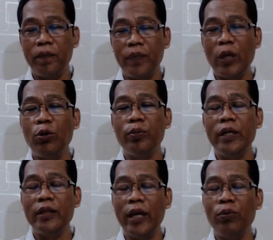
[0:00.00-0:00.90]

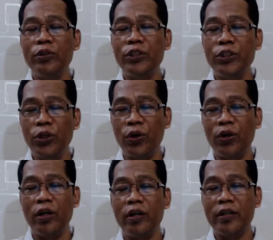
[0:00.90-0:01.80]
They will
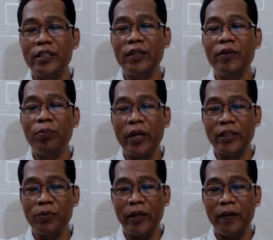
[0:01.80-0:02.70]
sure receive the
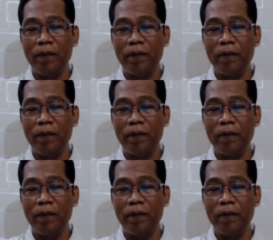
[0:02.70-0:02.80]
punishment.